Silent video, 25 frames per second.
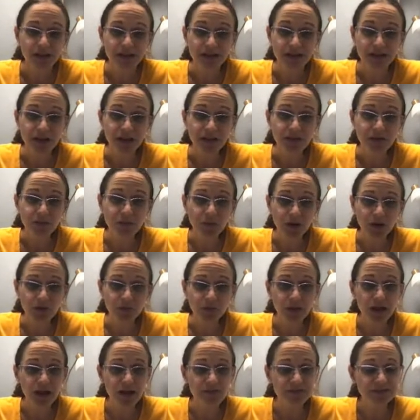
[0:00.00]
The other one
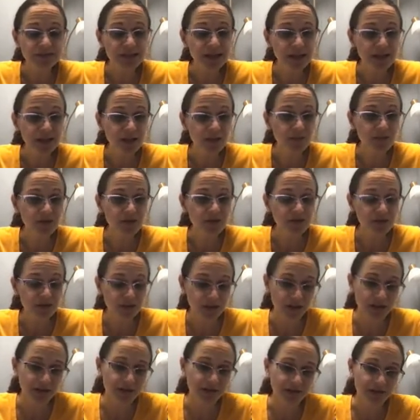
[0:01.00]
will have a diameter
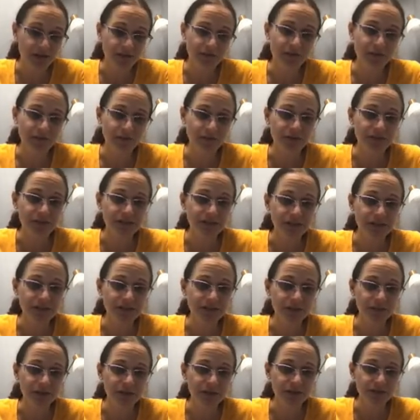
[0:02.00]
length of 3
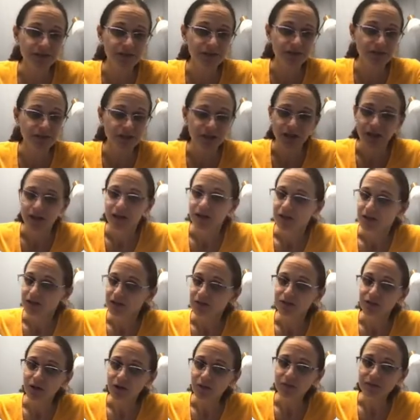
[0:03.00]
centimeters. You
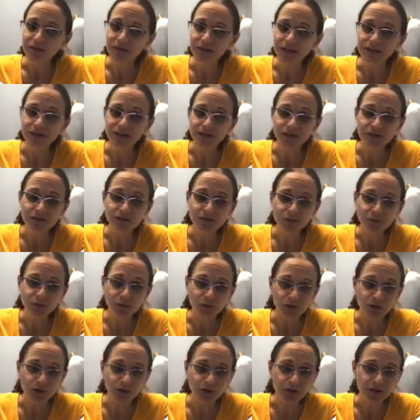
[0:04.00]
don't need to use a
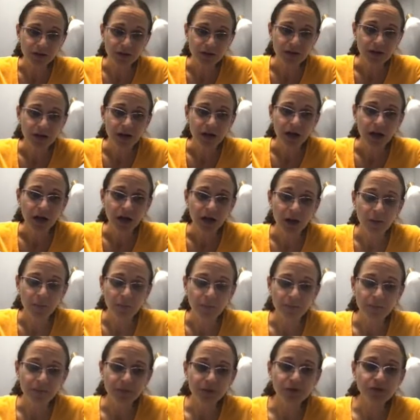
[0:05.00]
ruler.
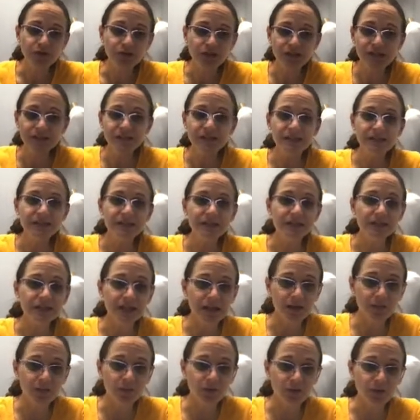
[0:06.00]
You just need to
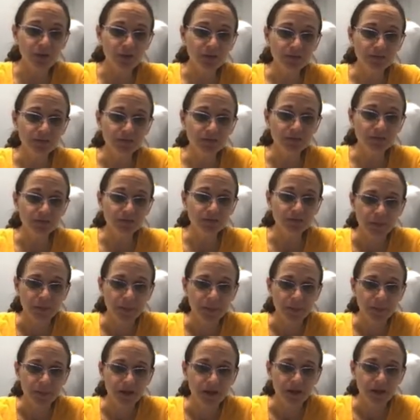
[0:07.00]
label
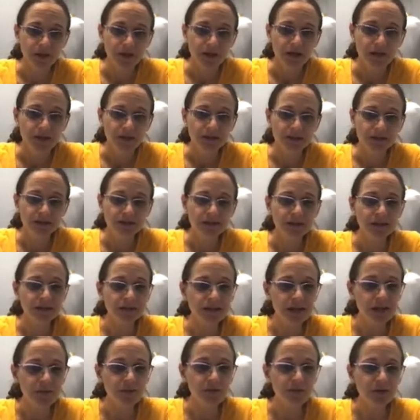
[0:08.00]

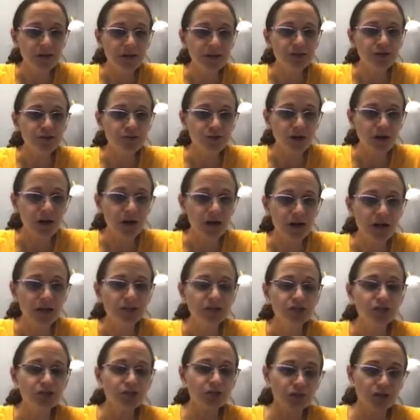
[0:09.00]
and draw a
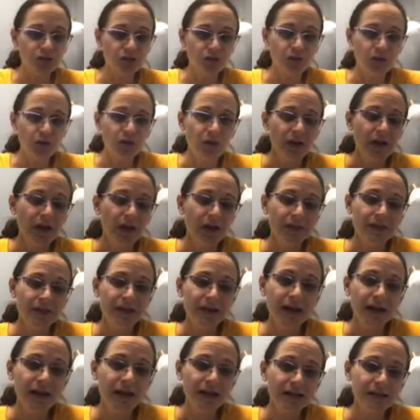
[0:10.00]
circle that
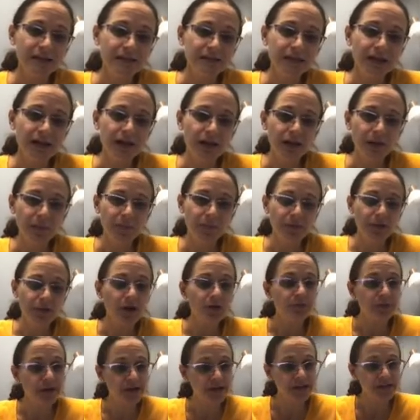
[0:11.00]
has a
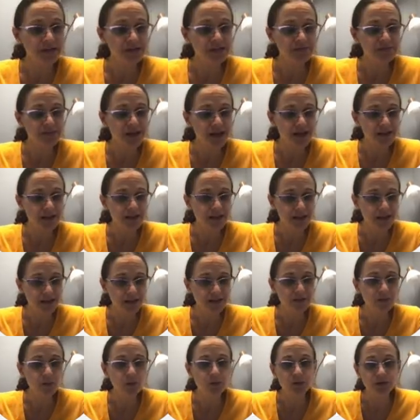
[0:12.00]
radius of that
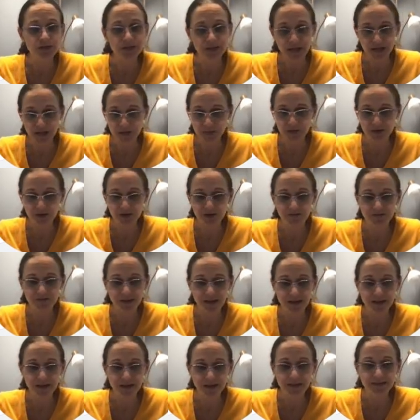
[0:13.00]
length or a diameter of
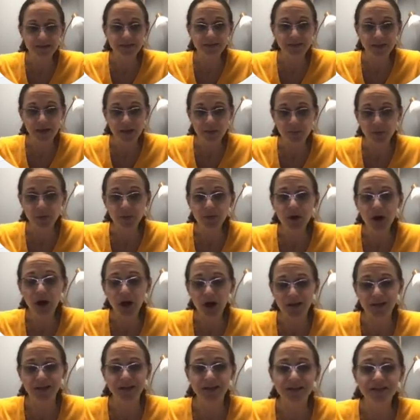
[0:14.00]
that length labeled
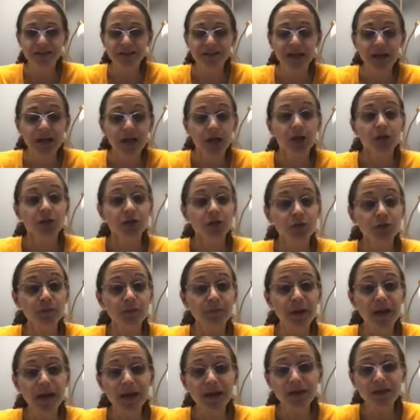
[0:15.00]
on it. You
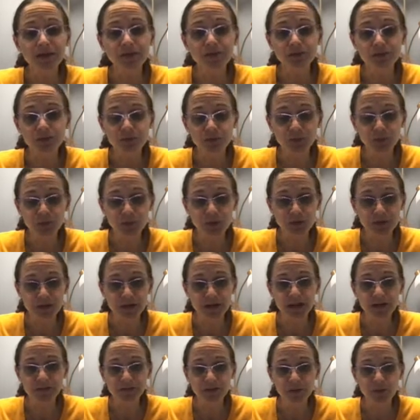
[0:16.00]
may use a ruler
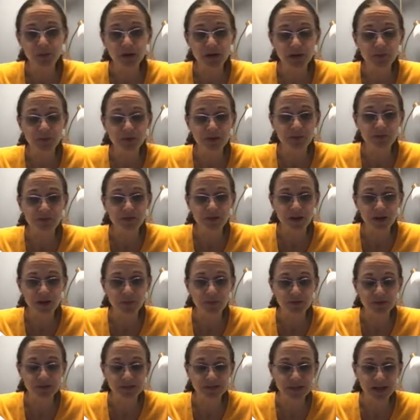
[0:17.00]
if you want to be very
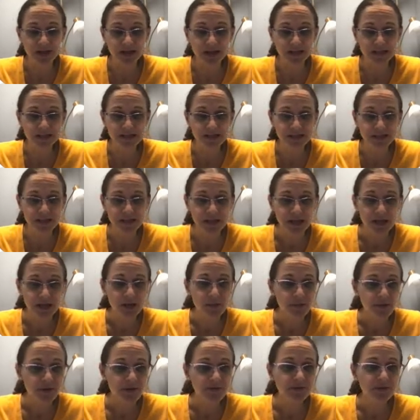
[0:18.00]
precise.
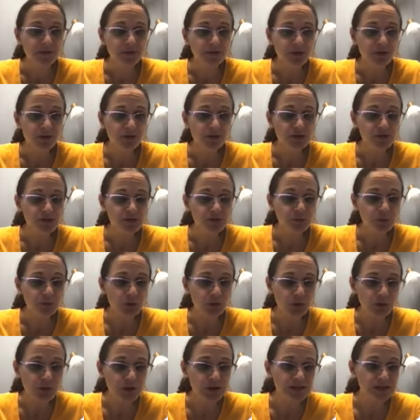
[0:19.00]
But if you don't use a
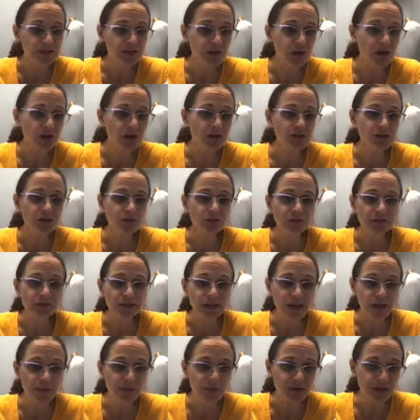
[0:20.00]
ruler, as long as you
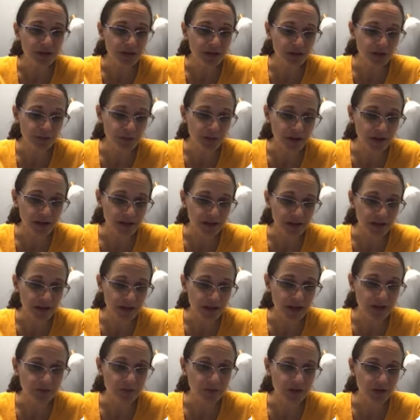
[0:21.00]
label it correctly
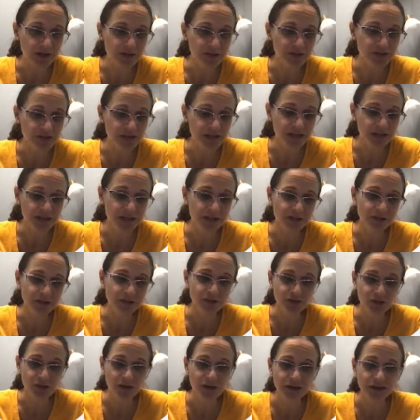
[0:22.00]
and we understand that your
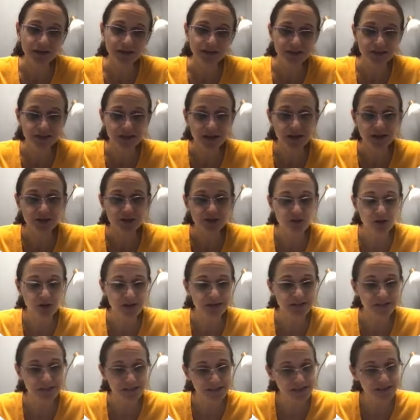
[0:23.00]
drawing is not
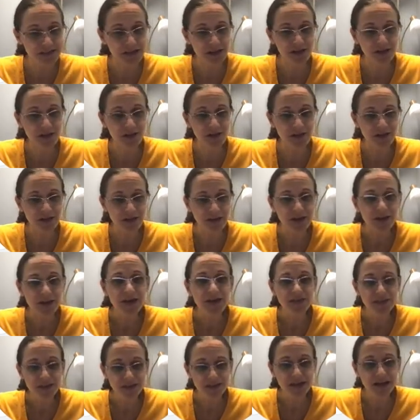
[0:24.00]
drawn to scale,
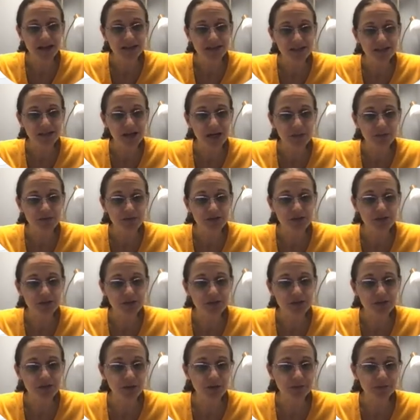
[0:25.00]
then that's an option
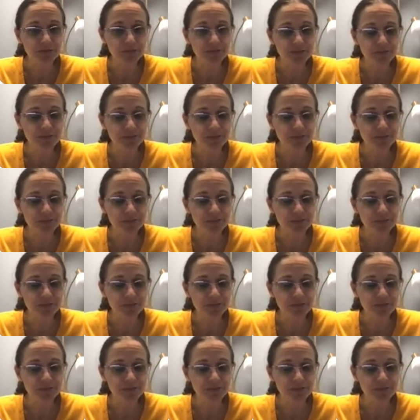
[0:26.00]
too.